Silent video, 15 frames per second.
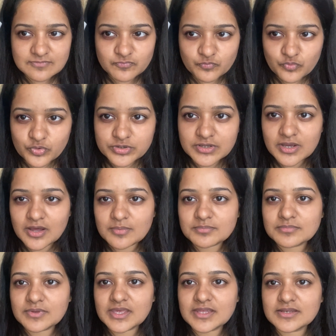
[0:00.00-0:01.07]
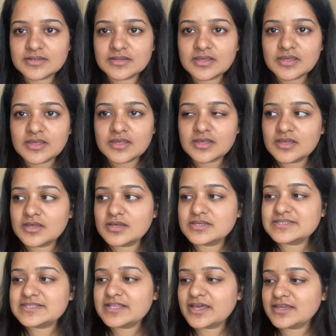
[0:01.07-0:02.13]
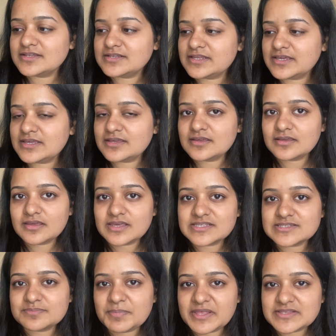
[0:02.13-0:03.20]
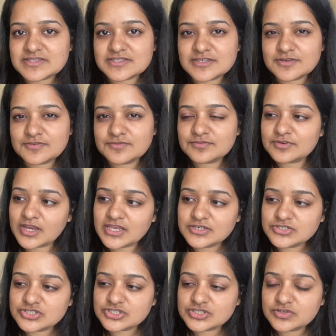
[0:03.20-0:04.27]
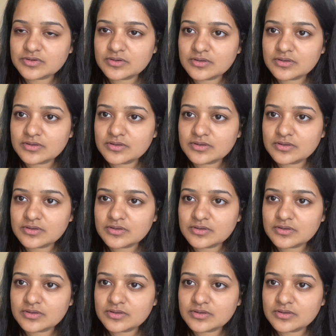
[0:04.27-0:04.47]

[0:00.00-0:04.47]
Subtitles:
would come in a slightly expensive range.